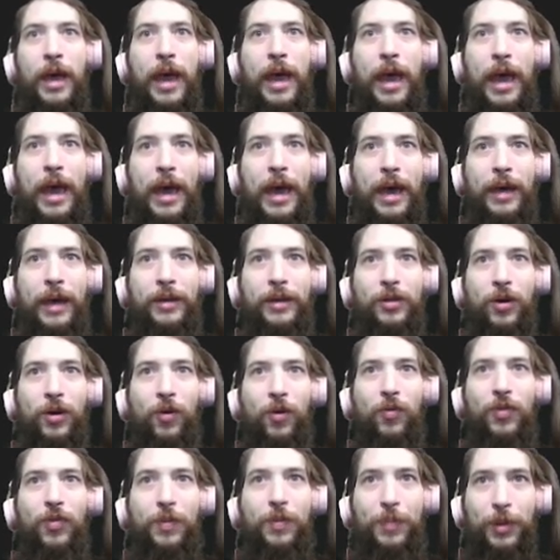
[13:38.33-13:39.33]
had
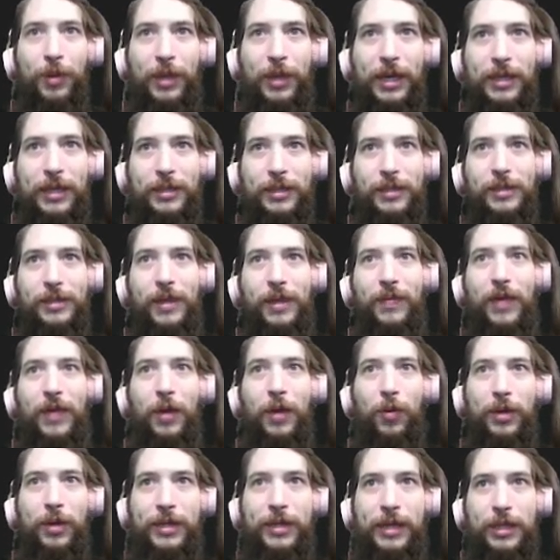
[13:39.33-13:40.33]
told the police that they
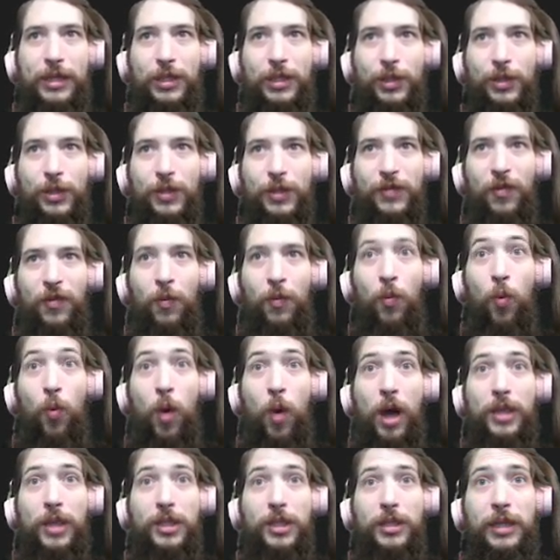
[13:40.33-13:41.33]
were teachers from
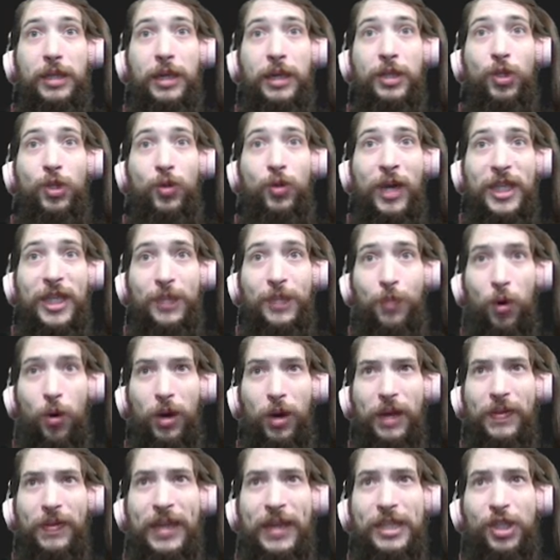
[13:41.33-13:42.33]
Washington
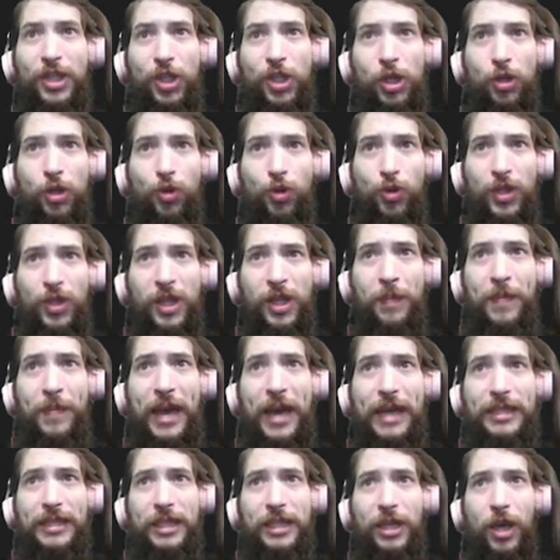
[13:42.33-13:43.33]
transporting these children to
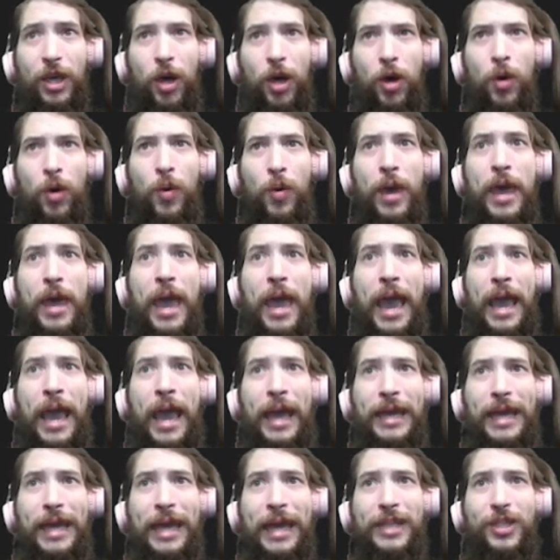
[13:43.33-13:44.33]
Mexico
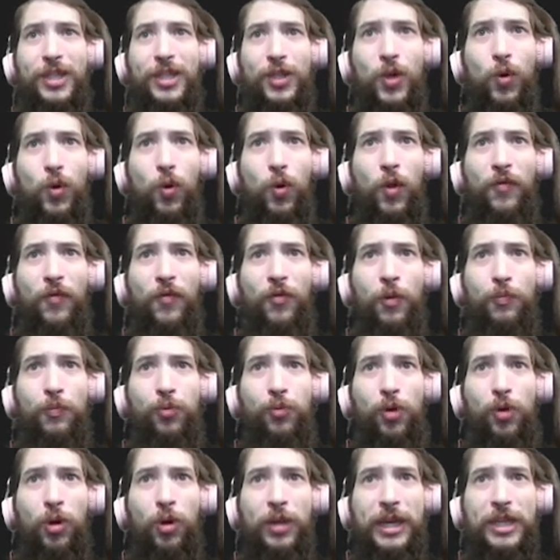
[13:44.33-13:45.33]
and a school for
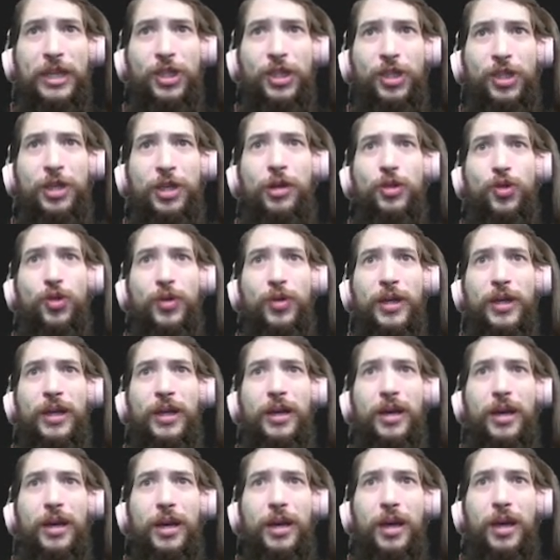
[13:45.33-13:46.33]
brilliant children.
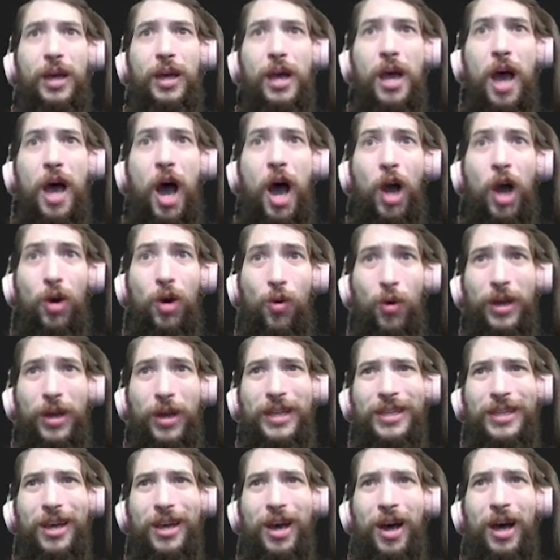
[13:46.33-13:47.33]

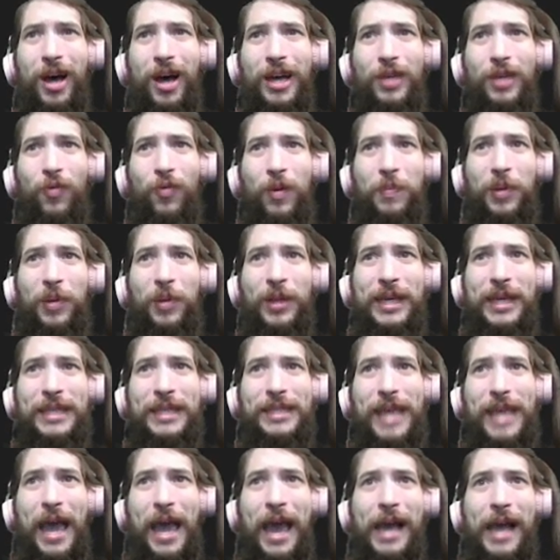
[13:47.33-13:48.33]
According to Hunt, when
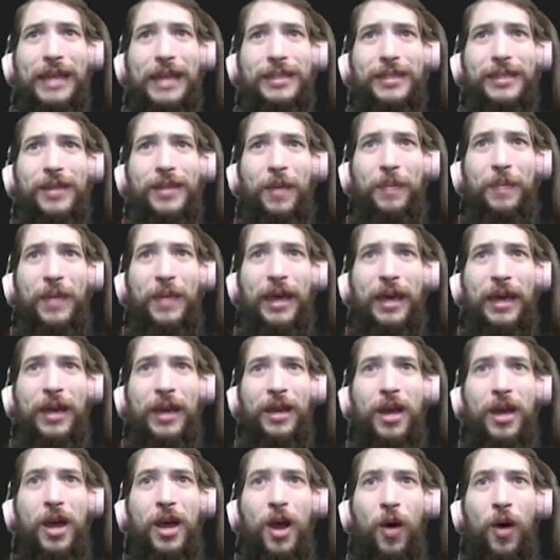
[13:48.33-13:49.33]
police asked the
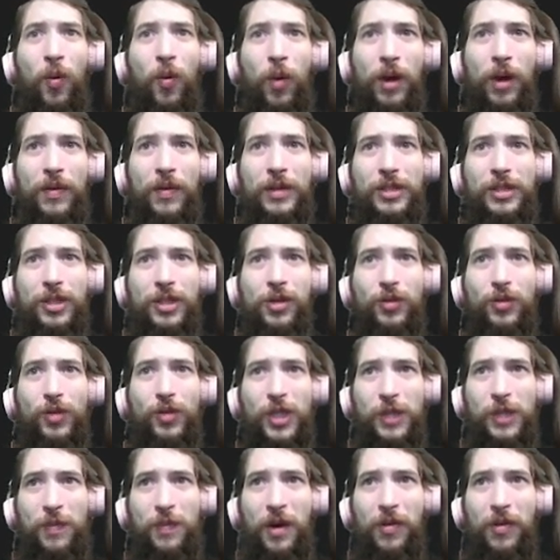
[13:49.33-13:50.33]
men where the
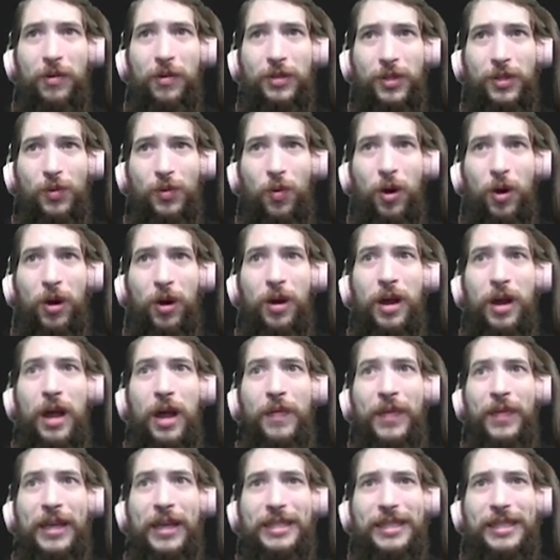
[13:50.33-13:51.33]
children's mothers were,
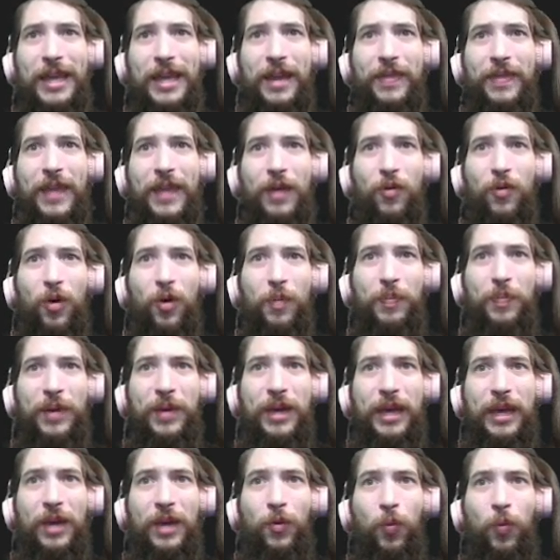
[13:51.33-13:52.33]
they said they were
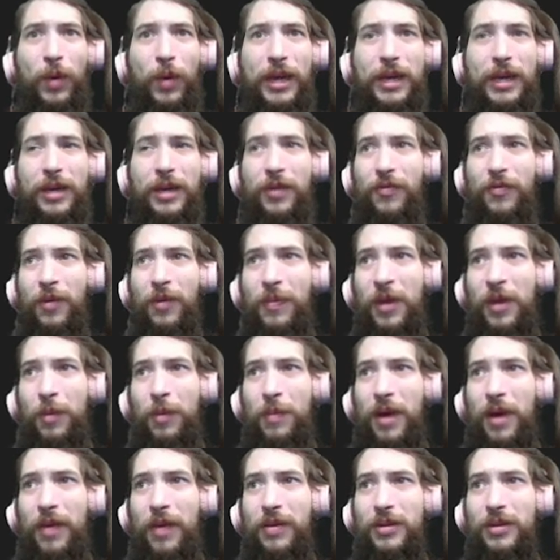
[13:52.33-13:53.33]
being weaned from their
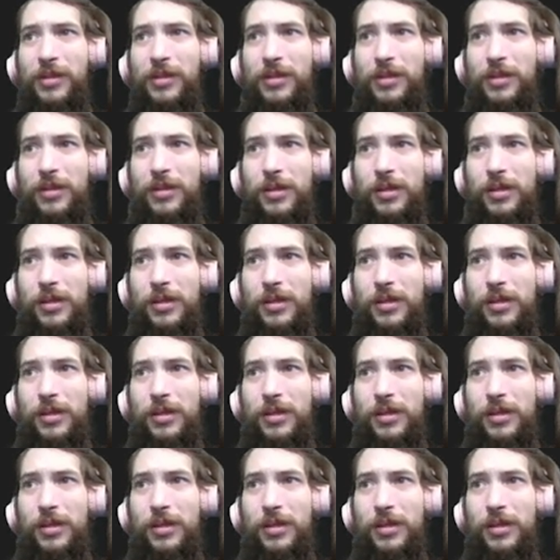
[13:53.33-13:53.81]
mothers.